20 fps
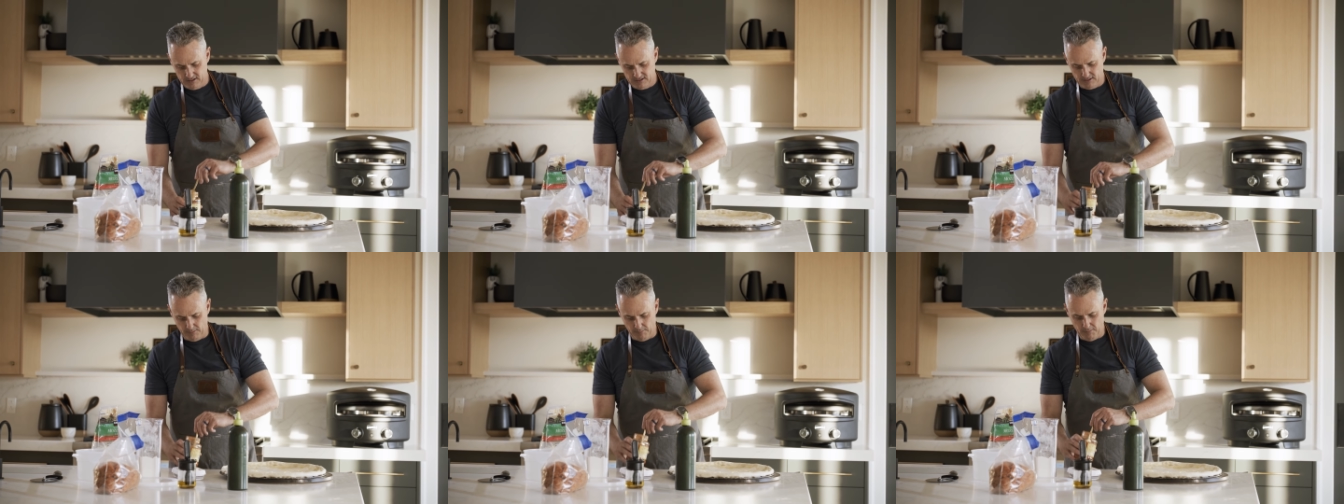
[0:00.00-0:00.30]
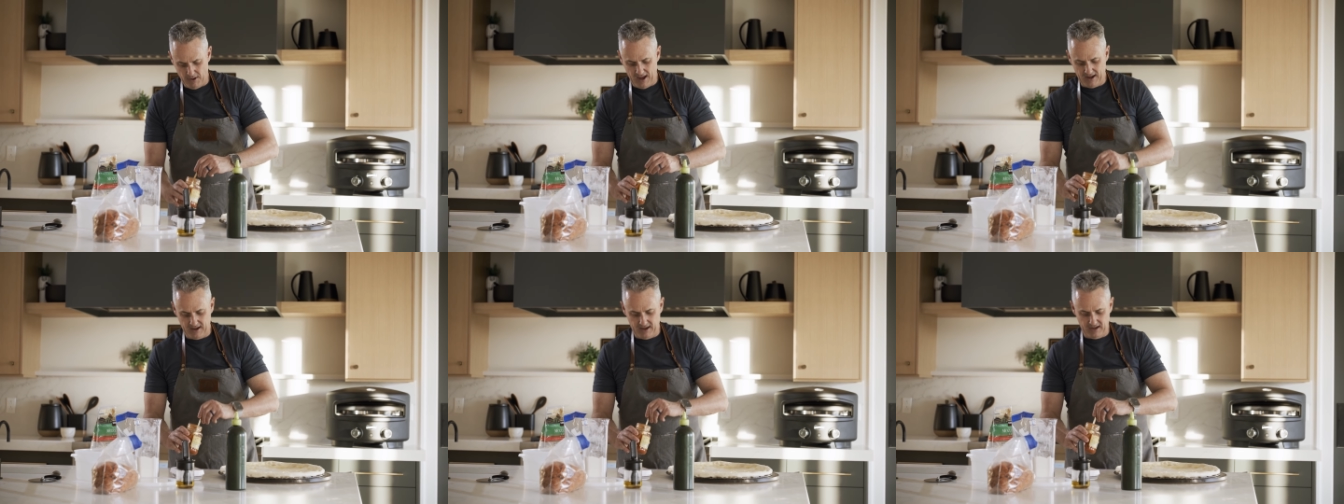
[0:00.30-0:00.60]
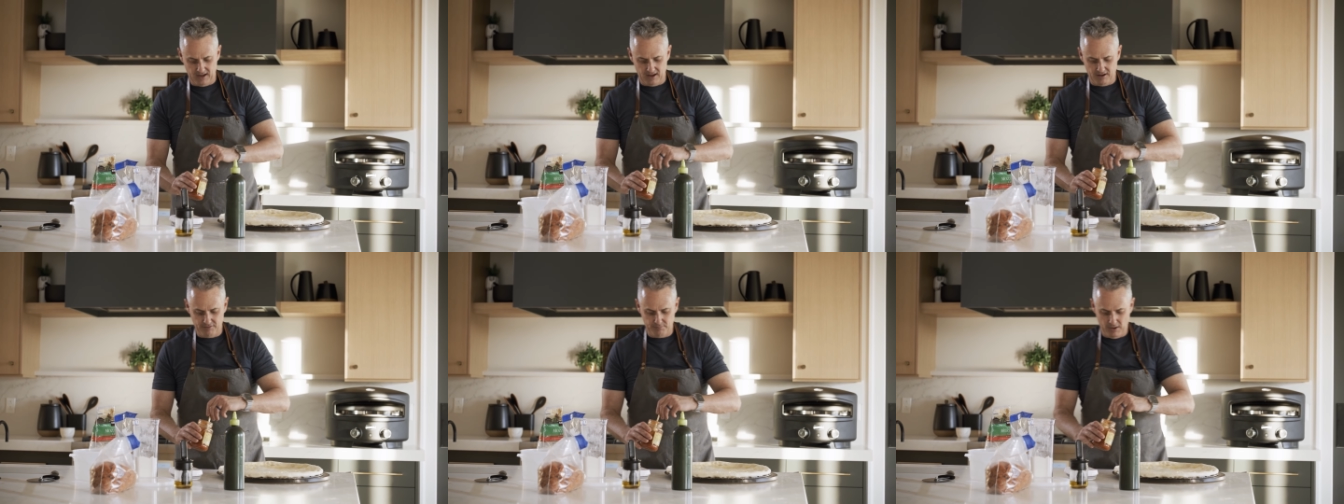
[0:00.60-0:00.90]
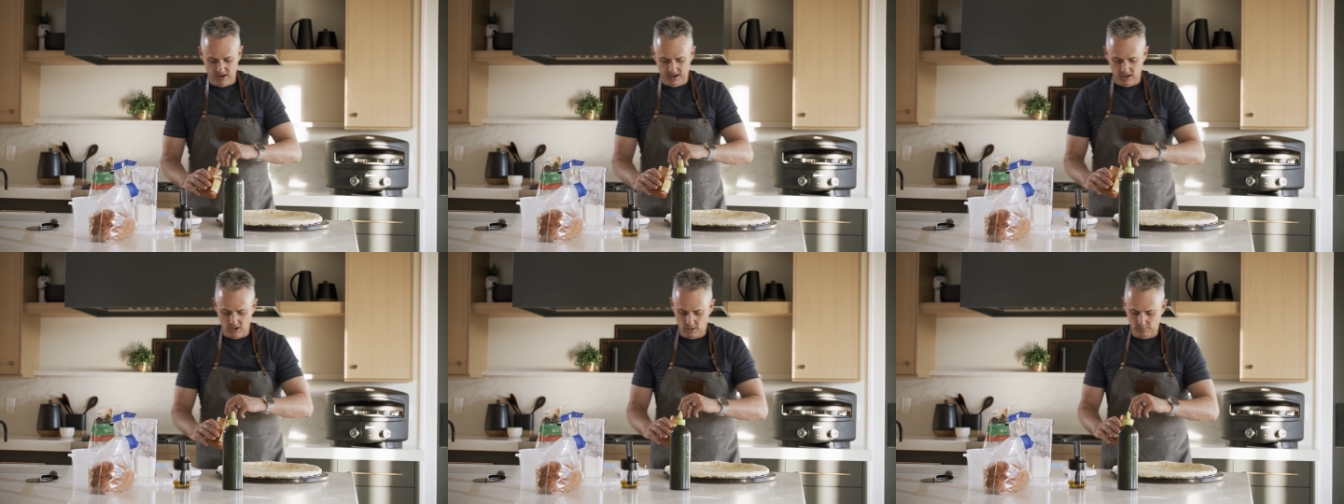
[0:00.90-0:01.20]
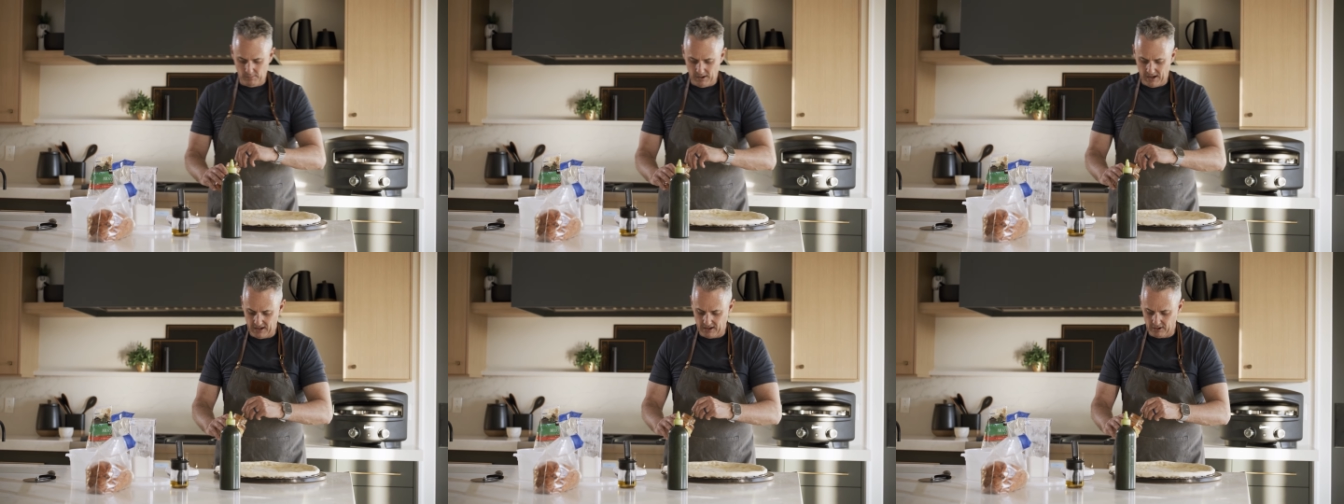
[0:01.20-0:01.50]
to make any of my
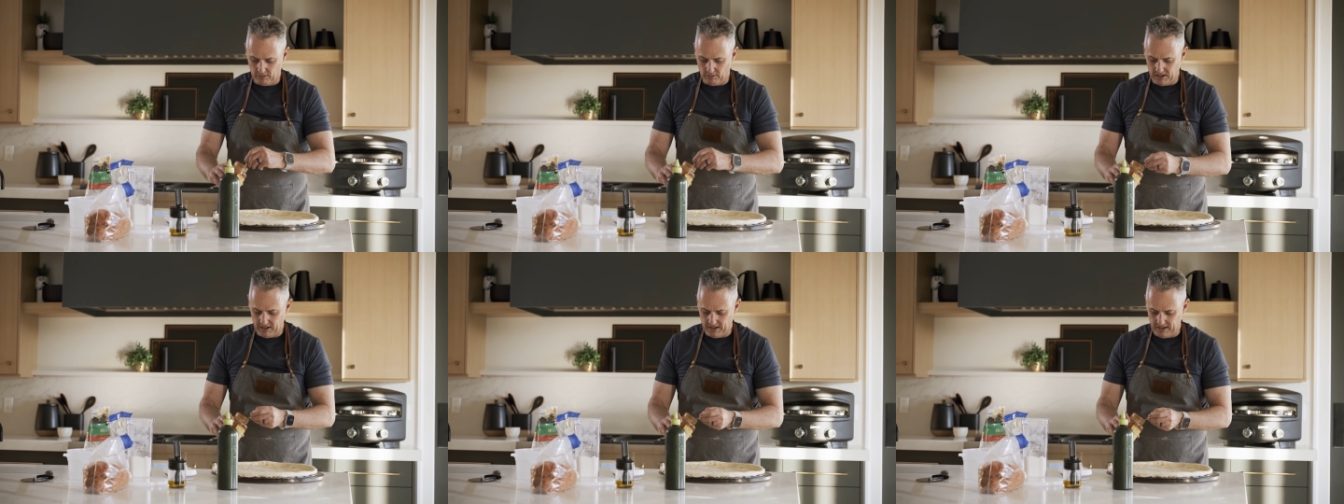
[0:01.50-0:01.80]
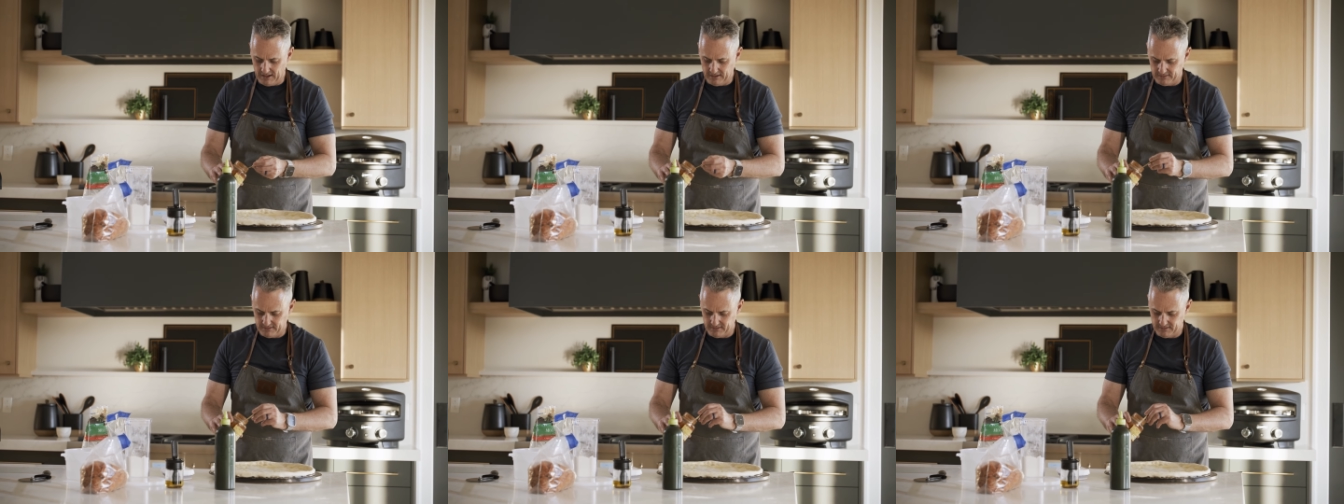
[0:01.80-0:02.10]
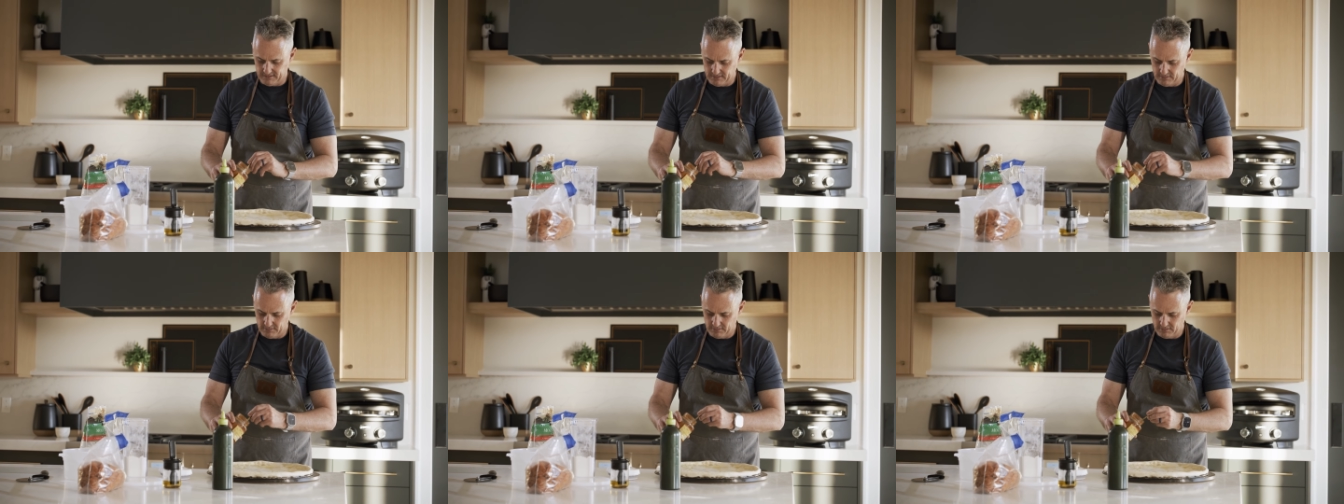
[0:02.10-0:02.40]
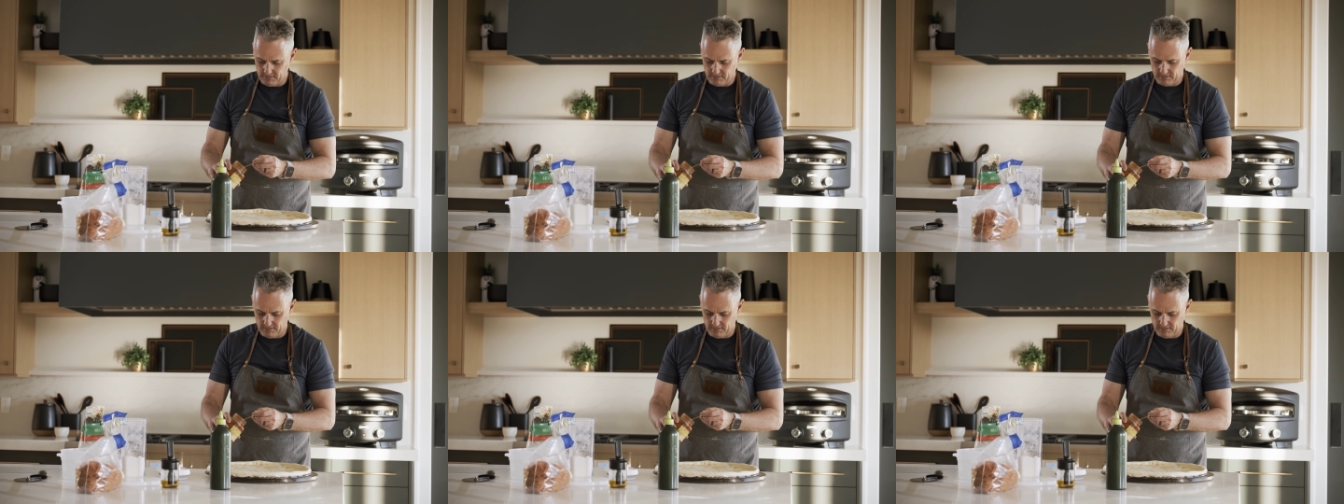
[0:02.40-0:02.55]
homemade ingredients.